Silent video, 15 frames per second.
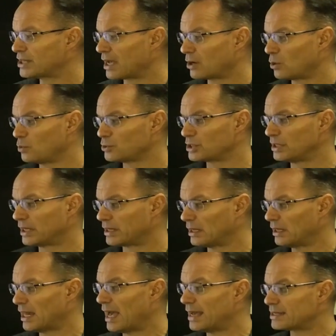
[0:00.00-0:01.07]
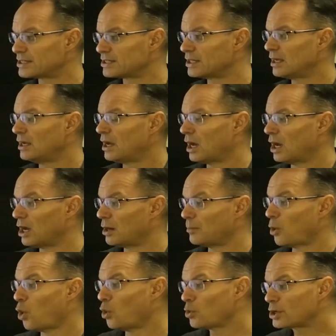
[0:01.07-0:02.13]
angles a little less.
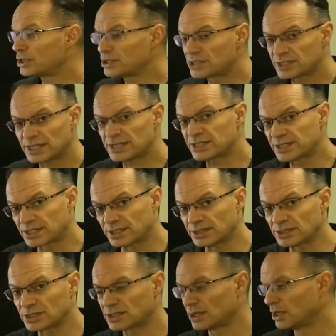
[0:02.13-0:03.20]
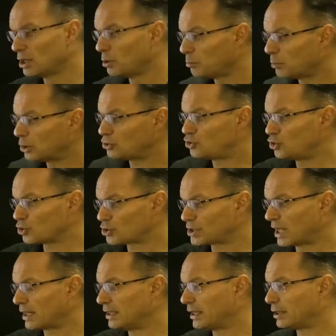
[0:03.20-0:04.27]
All consistent, but just
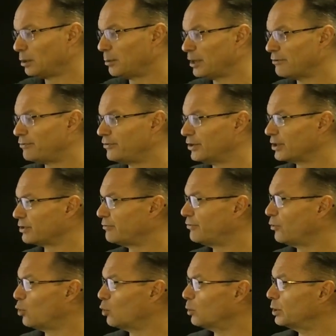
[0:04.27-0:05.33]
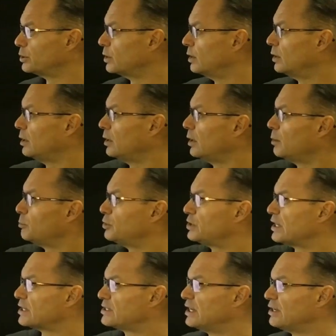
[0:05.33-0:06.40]
that little bit further forward.
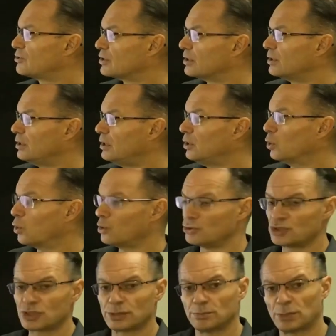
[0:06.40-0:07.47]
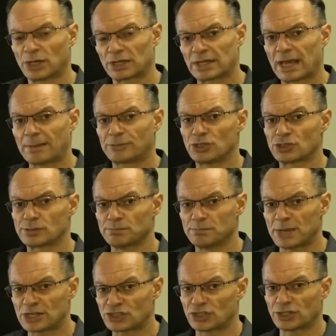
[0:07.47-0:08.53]
Predictive launch. PuttLab doesn't
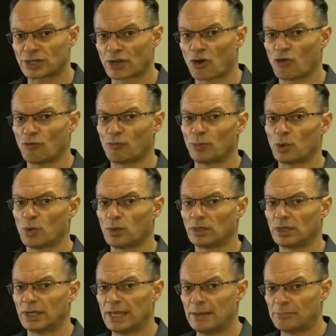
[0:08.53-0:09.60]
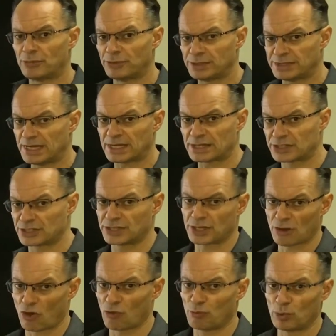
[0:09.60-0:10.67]
measure the golf ball, it predicts the
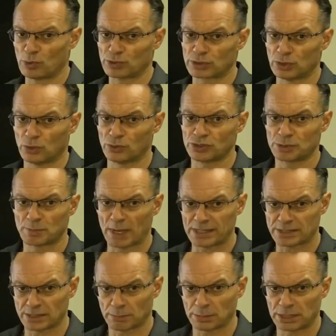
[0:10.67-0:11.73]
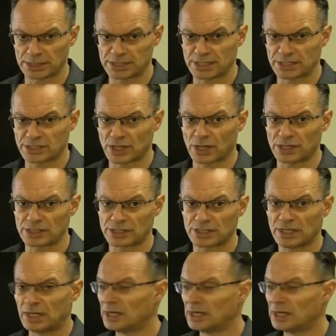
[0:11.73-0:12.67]
golf ball's launch based on ballistic science